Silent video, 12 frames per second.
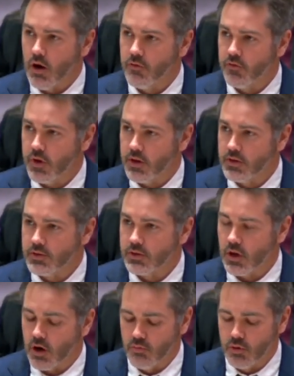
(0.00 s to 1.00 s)
Our
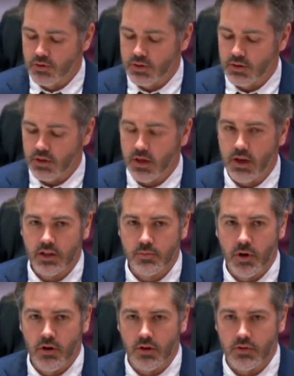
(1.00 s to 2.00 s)
fears are rooted in
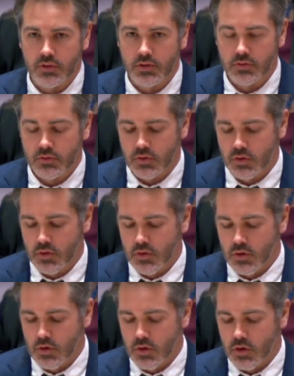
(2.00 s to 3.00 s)
experience.
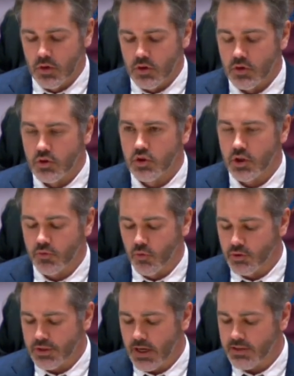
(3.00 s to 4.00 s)
Just
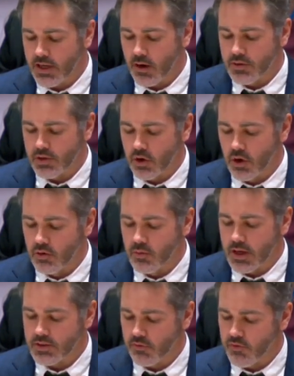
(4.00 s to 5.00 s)
48 hours
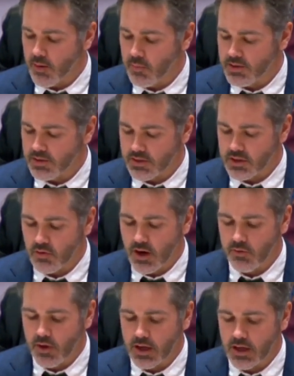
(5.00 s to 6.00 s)
ago, as a family sat
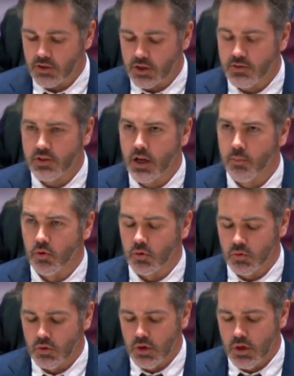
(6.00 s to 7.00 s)
around their kitchen
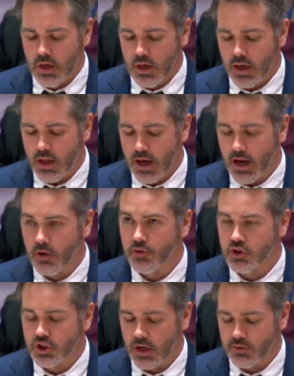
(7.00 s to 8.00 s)
table in a
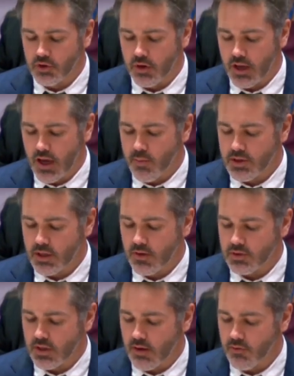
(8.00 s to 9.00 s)
house sheltering
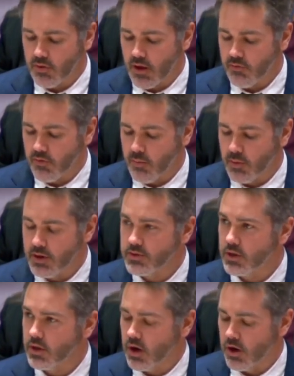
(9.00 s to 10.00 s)
MSF staff and their
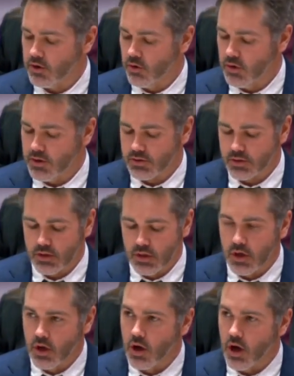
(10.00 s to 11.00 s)
families in Khan Yunis,
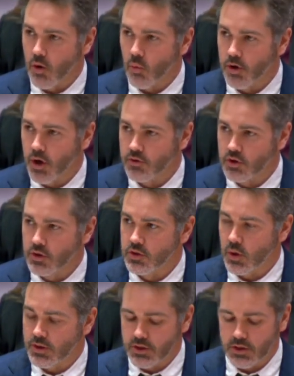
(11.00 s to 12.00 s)
a
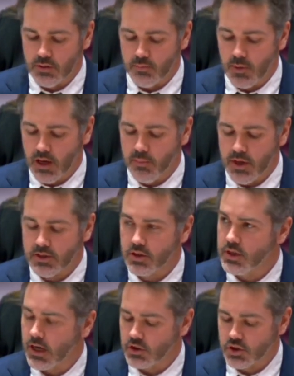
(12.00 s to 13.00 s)

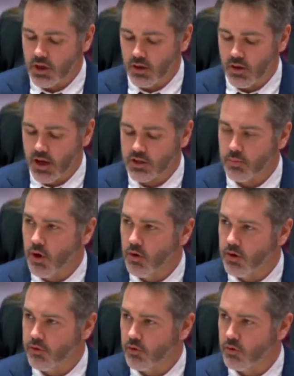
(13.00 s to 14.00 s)
120mm tank shell
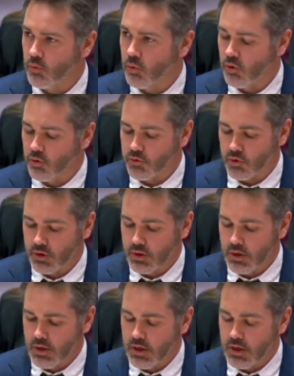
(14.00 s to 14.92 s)
exploded through the walls,